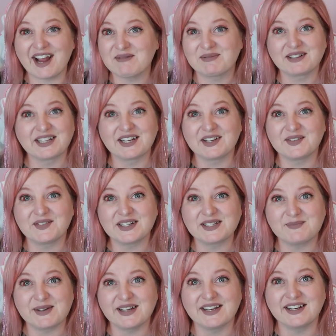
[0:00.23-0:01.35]
can't believe
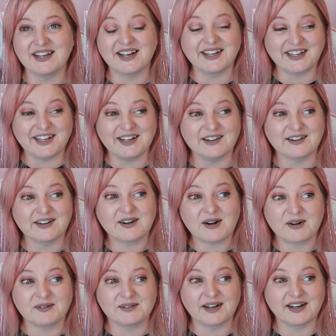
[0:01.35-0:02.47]
it's been a year
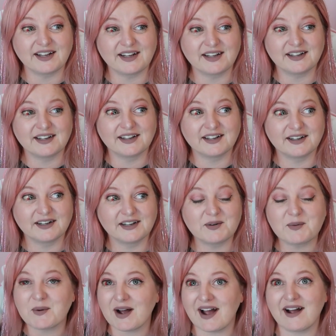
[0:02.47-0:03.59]
already.
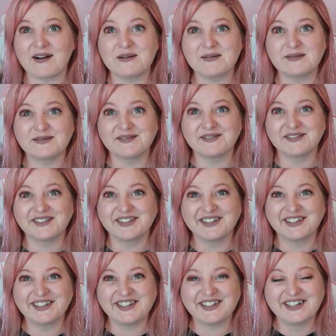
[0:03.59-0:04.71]
Wow.
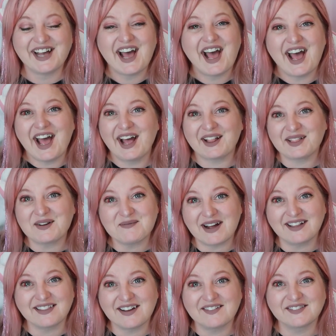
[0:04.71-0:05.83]
Hello,
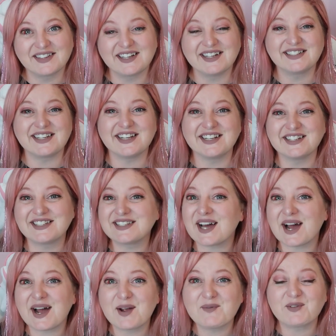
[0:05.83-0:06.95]
my lovelies. It is
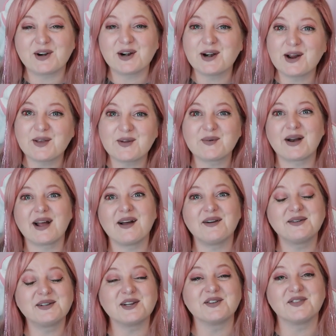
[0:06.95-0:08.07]
time for another
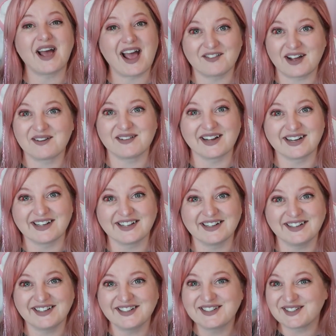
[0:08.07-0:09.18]
round of Have I Read It?
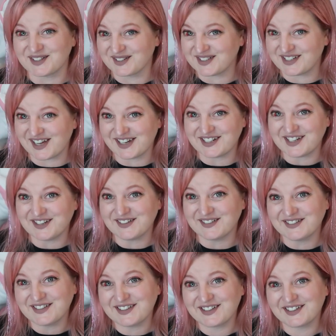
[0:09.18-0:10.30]
So stay
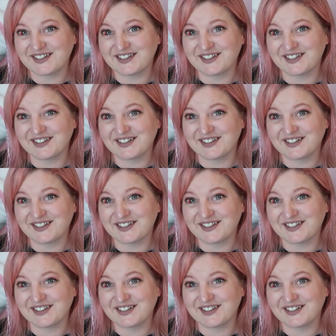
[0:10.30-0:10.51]
tuned.